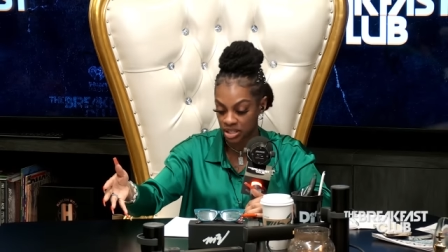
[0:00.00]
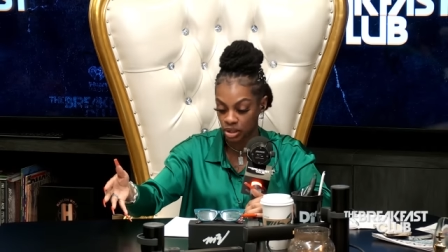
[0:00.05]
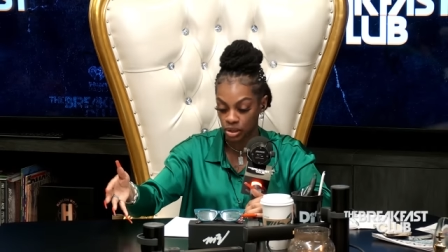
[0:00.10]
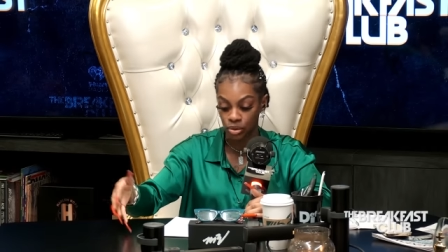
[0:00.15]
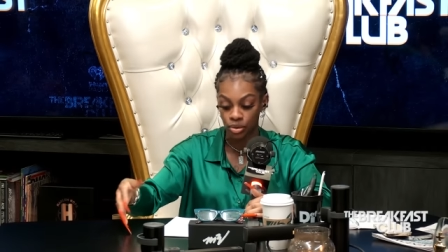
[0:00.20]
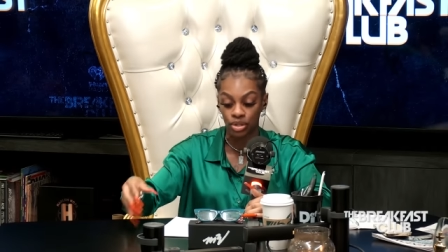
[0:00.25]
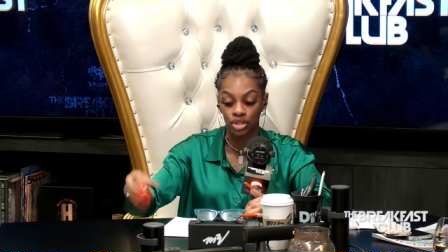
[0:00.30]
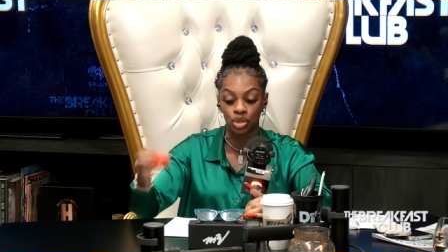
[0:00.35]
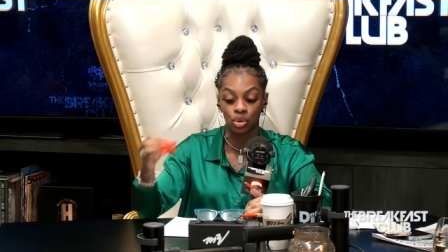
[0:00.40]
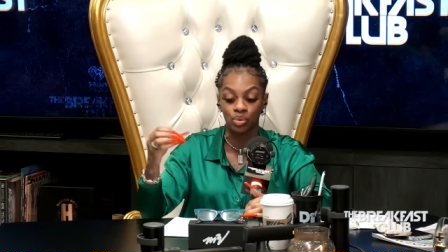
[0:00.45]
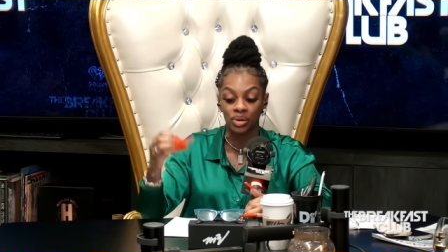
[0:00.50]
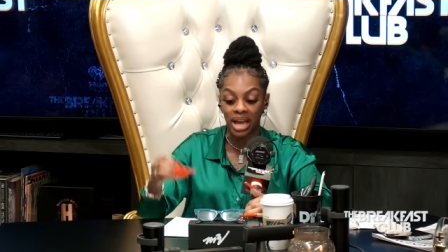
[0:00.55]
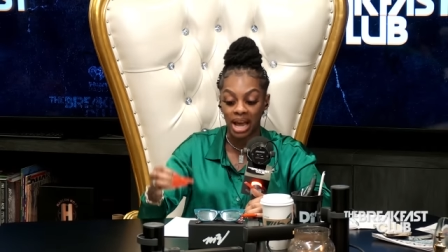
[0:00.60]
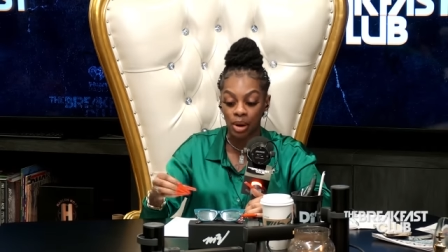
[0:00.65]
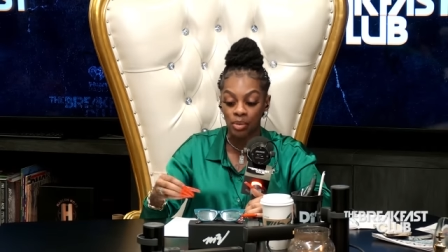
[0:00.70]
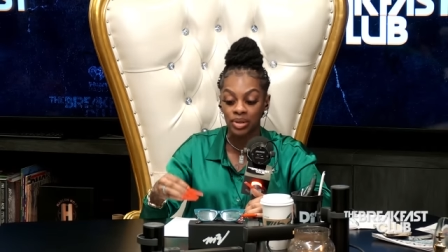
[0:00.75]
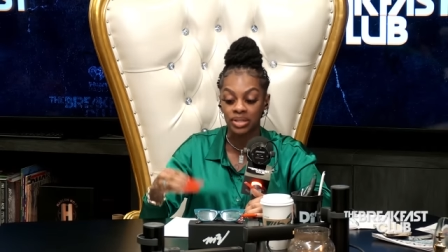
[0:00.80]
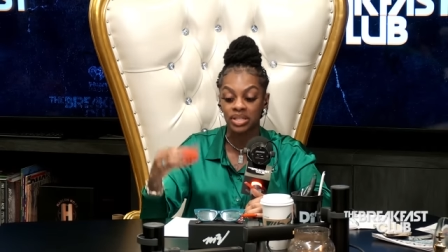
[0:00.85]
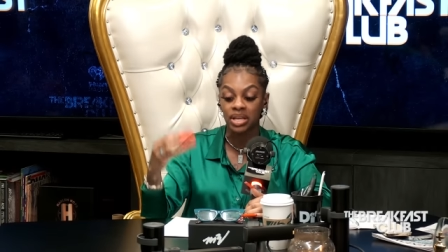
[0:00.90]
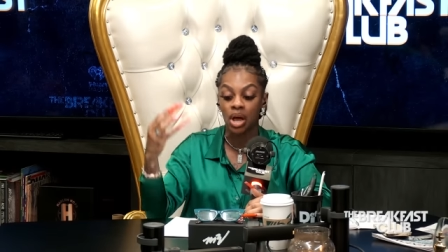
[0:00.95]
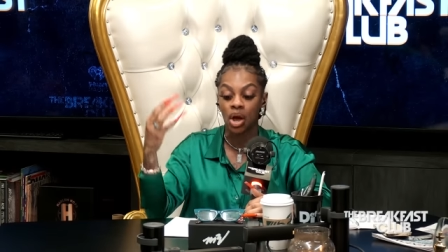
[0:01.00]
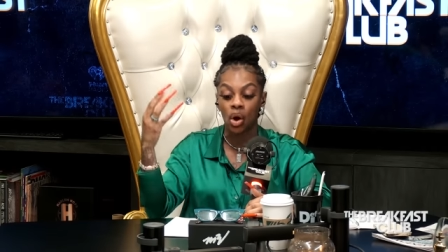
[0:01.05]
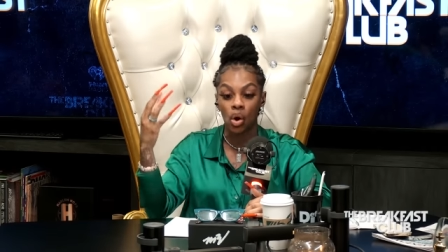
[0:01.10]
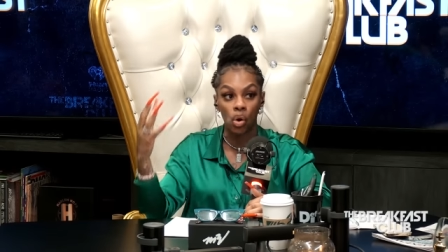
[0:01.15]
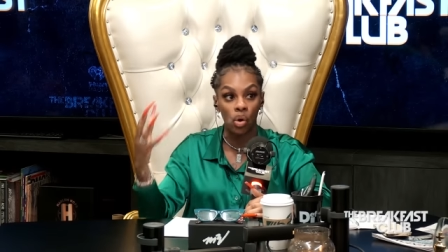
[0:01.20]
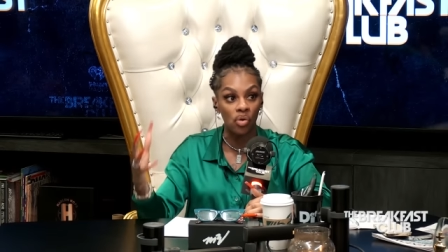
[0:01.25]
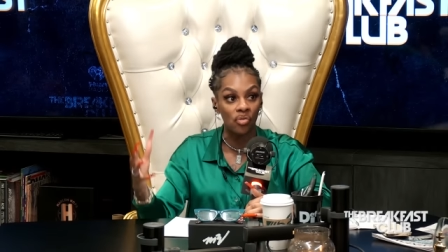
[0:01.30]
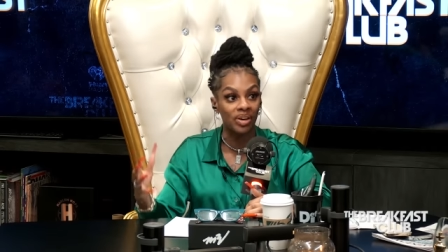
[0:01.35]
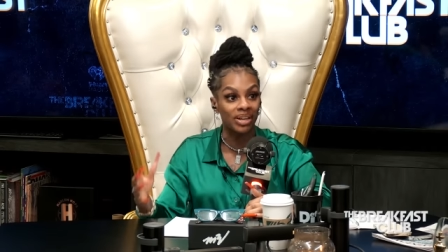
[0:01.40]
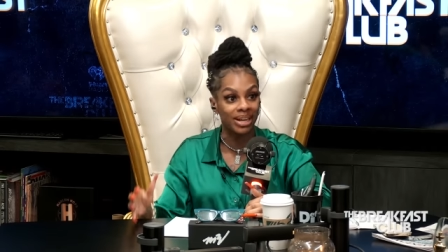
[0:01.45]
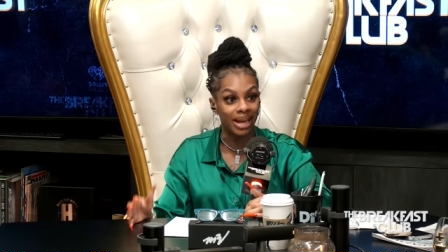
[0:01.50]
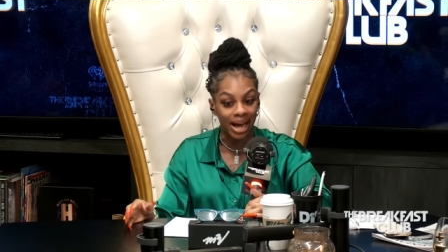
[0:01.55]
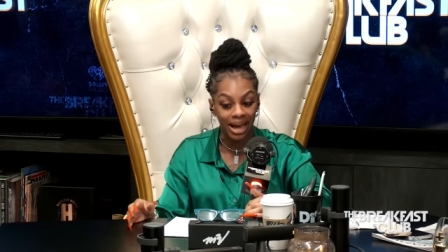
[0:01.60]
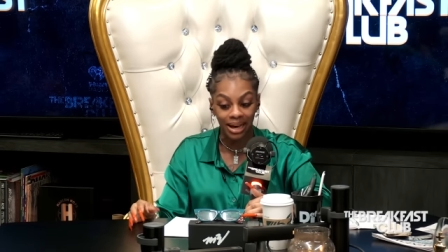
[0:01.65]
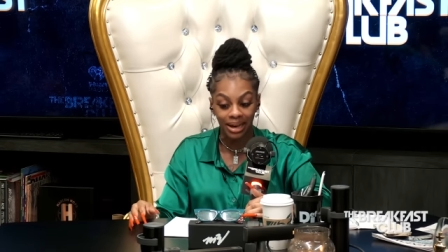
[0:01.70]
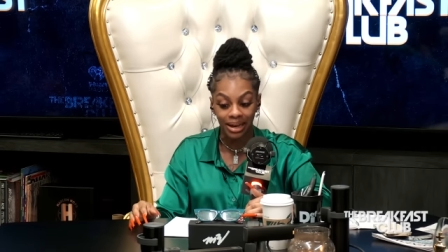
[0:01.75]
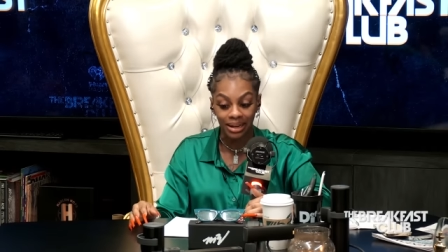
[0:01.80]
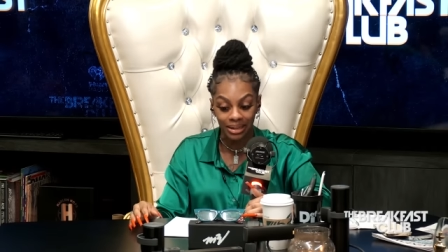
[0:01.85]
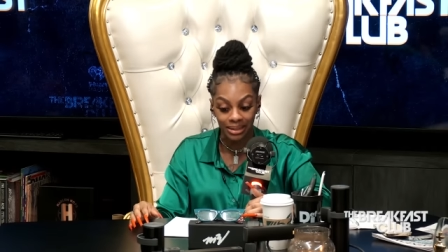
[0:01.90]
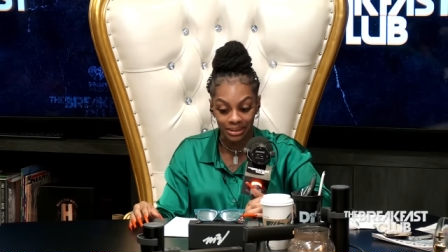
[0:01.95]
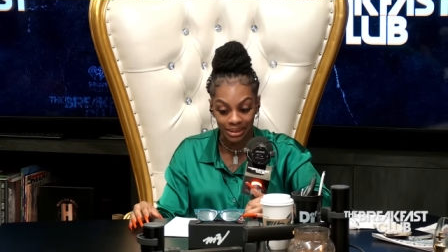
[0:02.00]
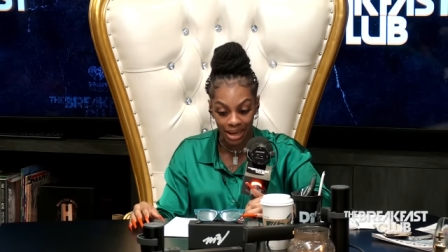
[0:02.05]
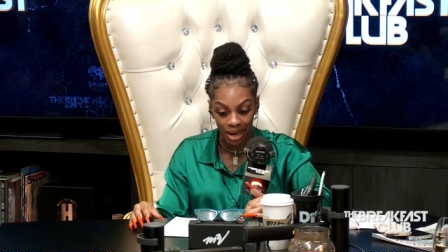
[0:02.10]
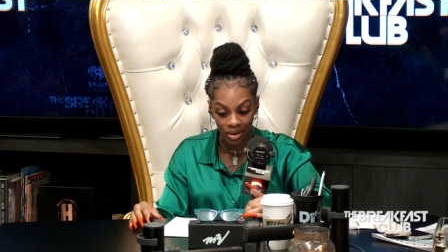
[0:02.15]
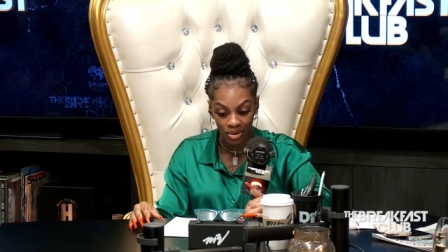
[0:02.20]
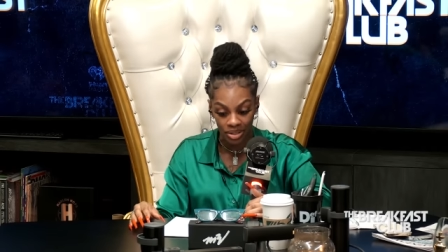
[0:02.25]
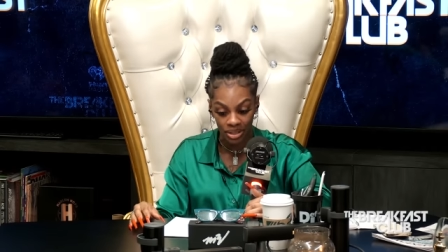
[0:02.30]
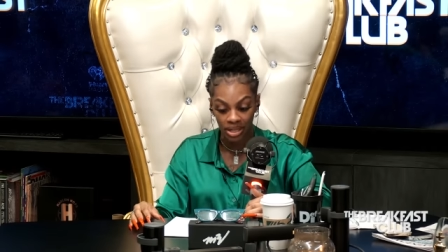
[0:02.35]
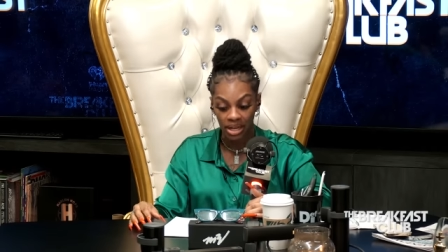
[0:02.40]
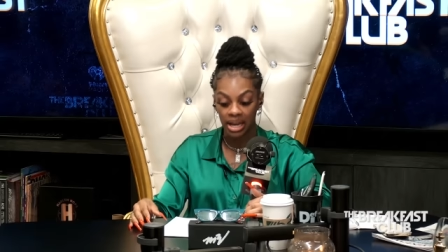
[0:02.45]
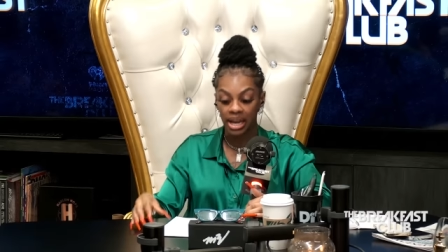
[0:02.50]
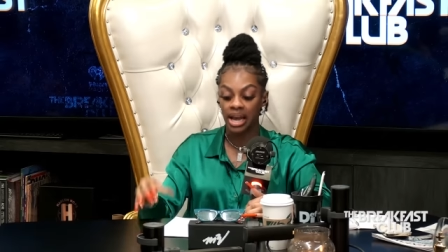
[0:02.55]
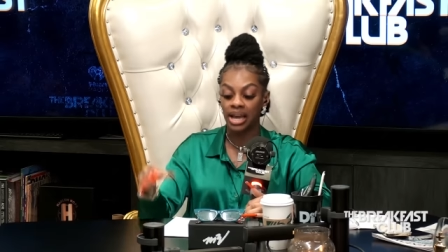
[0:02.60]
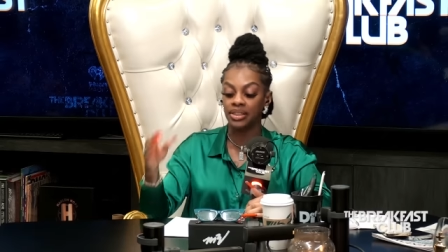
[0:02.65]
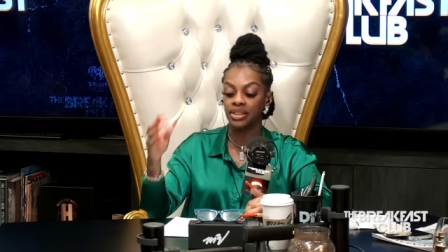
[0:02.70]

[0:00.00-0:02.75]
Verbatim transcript: included. So now it's over nine hundred thousand. Mm.